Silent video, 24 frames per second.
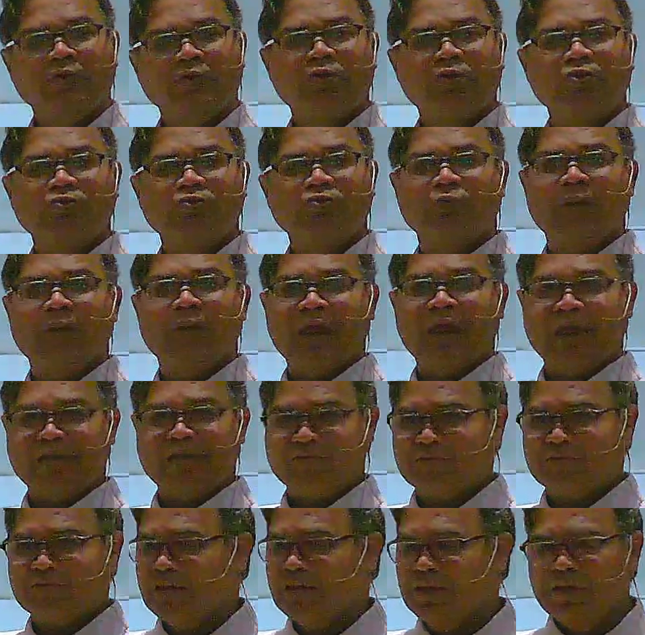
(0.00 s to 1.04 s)
over those
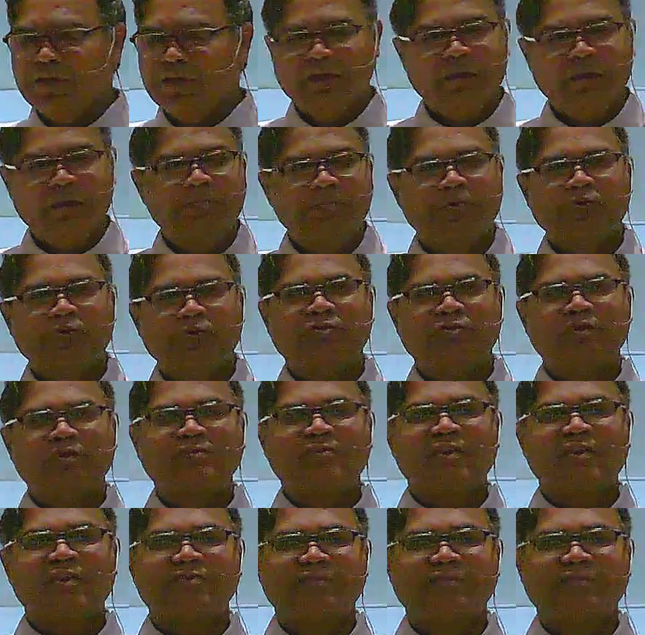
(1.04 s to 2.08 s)
waves. He
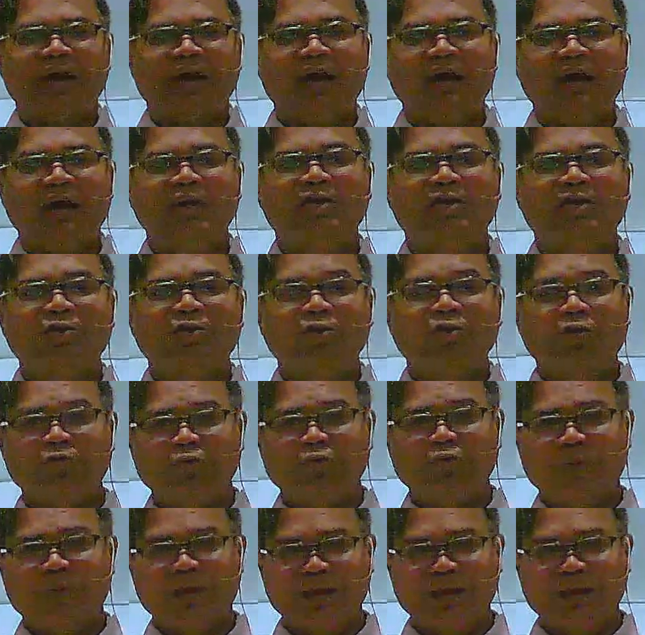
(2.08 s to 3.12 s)
pushes aside
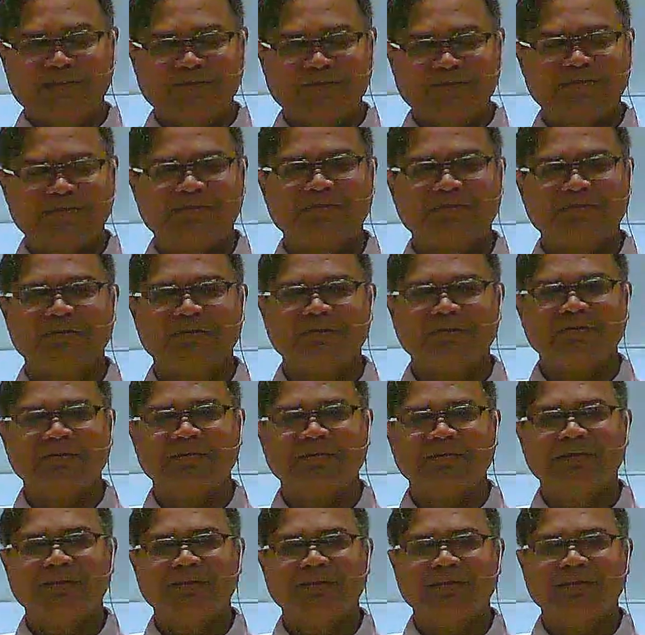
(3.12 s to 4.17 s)
those winds.
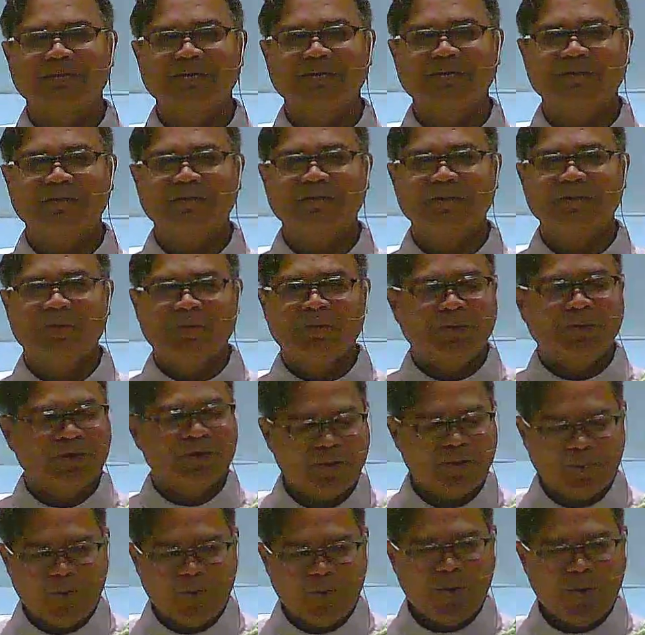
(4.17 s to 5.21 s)

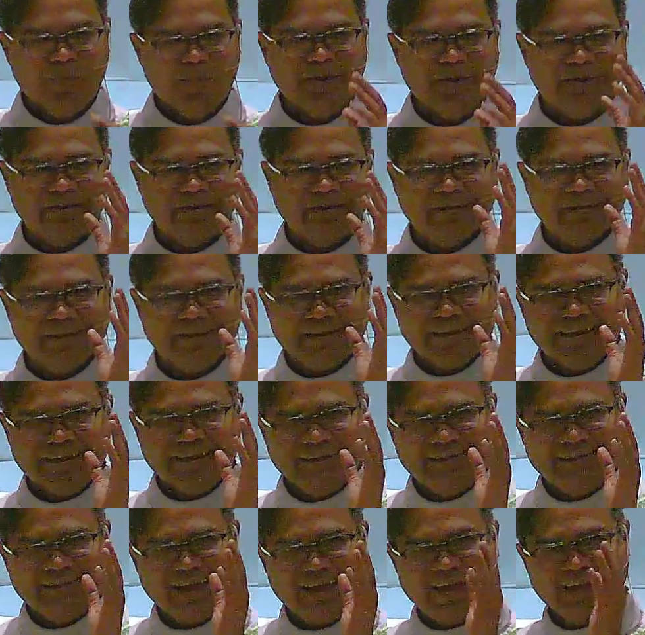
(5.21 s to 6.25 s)
But the moment
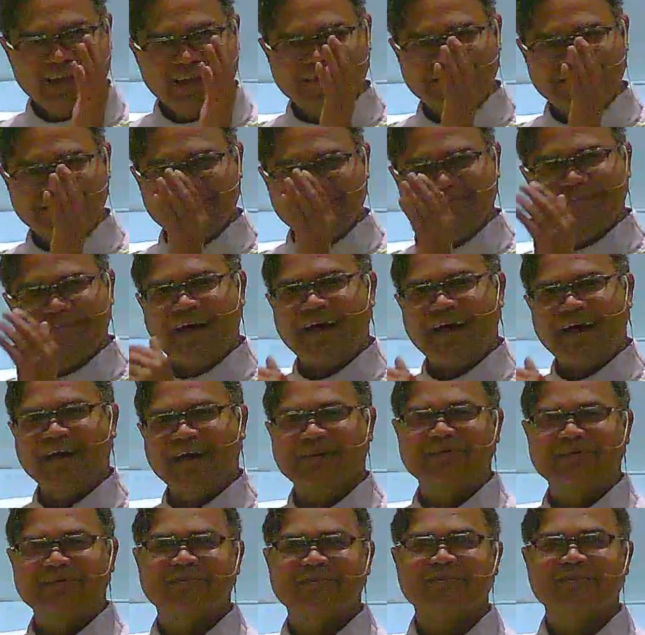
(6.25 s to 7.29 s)
he takes his
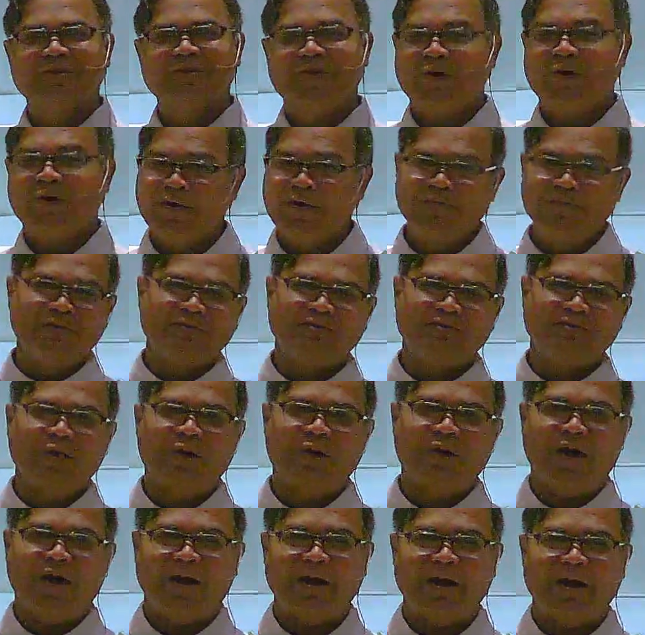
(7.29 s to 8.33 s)
eyes off
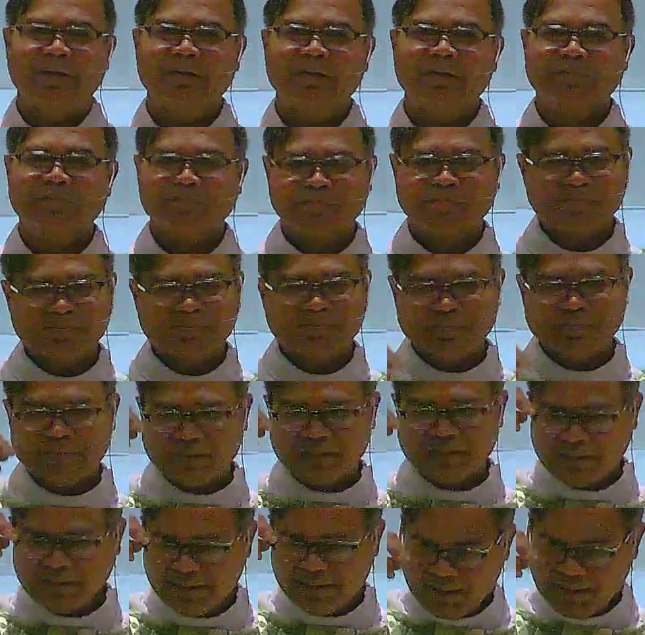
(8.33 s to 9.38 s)
his Lord,
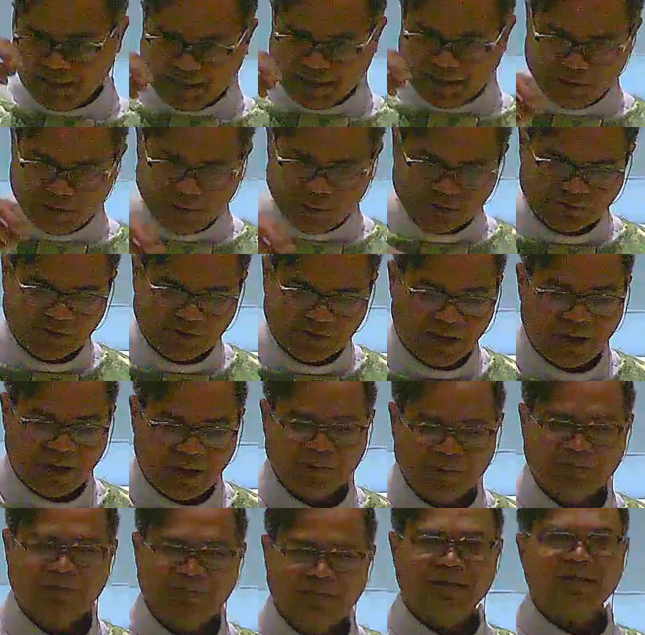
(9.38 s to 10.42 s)
he goes
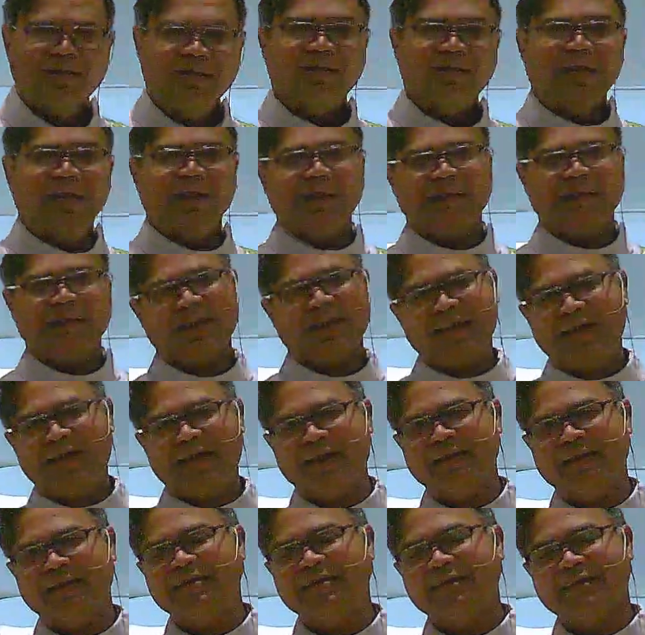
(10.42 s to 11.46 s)
down like
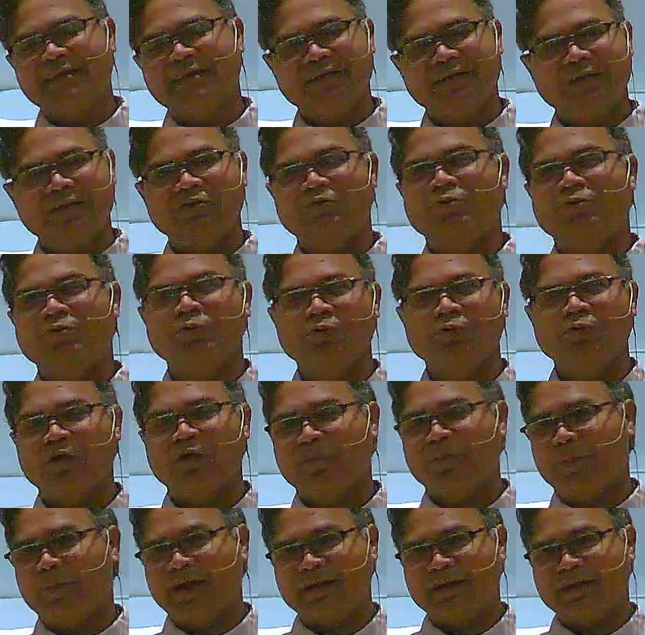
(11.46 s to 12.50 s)
lead
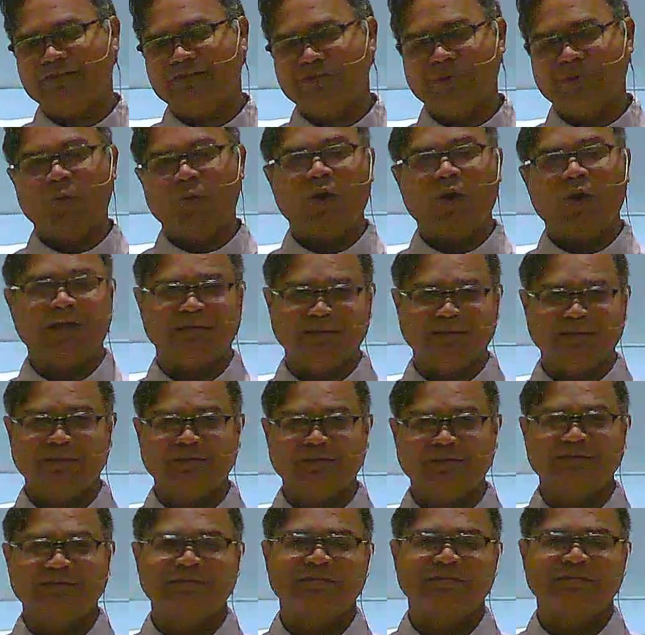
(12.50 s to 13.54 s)
into the mighty
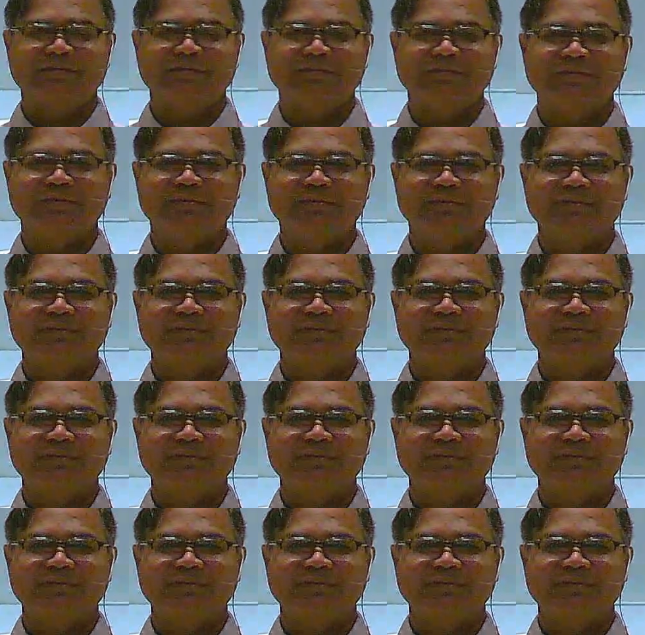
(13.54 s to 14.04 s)
waters.